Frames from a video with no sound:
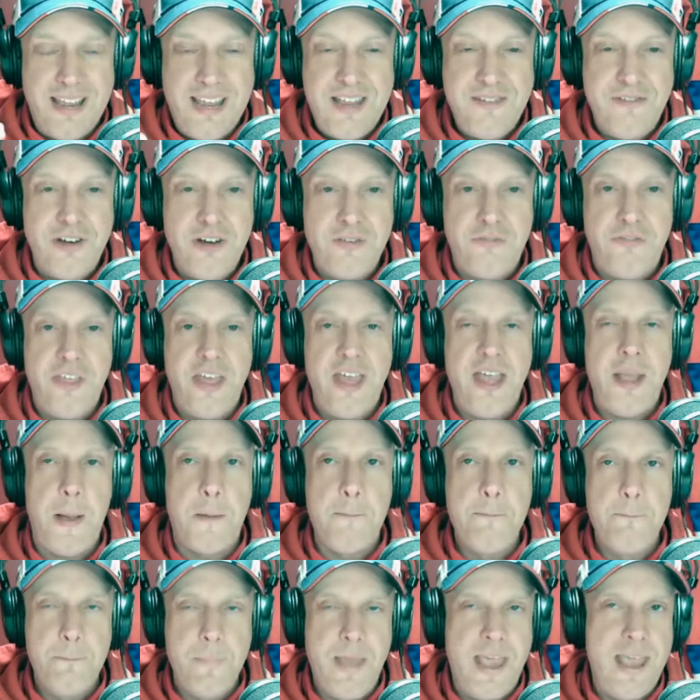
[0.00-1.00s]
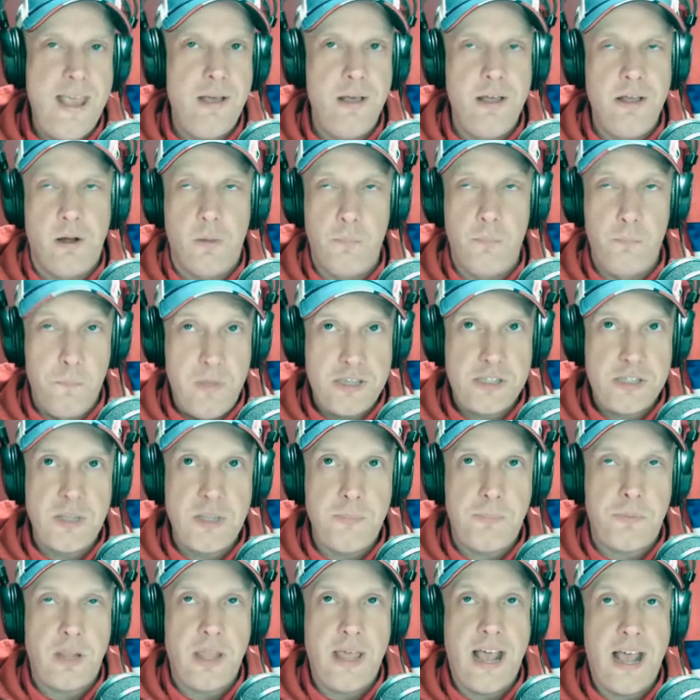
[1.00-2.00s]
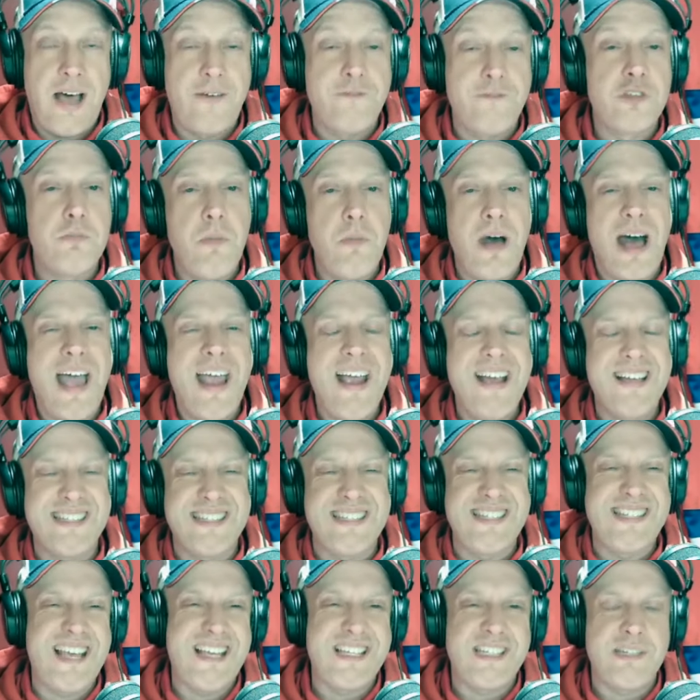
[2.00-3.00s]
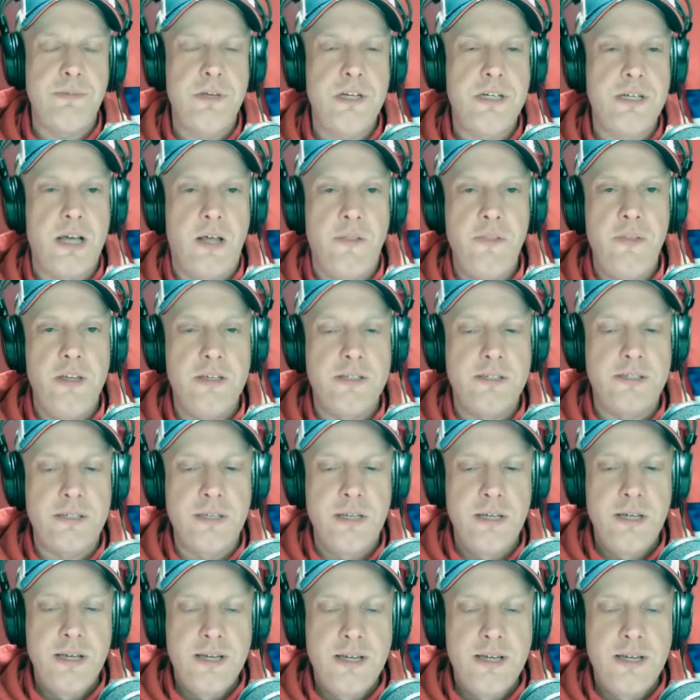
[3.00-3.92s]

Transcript: Even if they miss the playoffs, my assessment on this